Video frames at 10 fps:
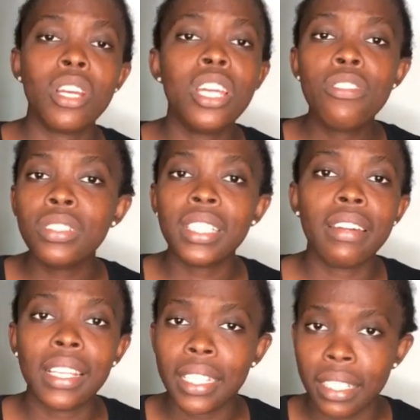Even say
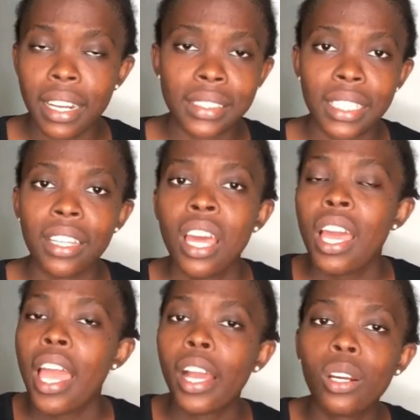that, that's something I say.
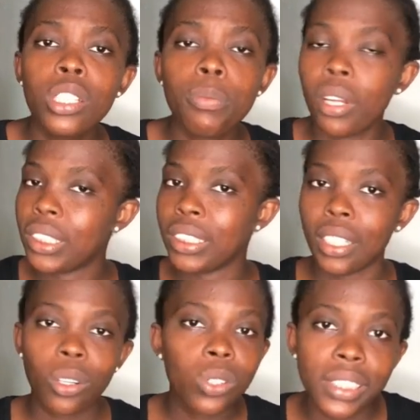A closed mouth is
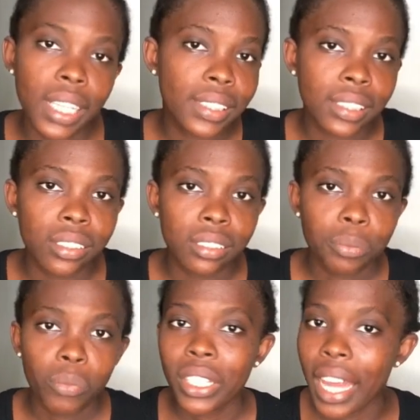a closed destiny,
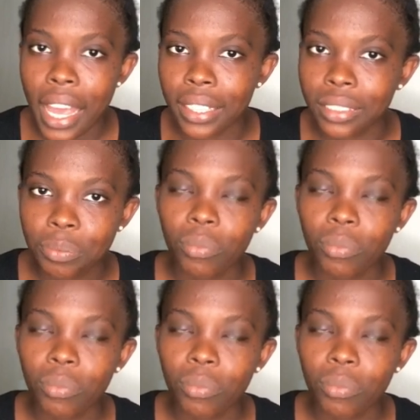guys.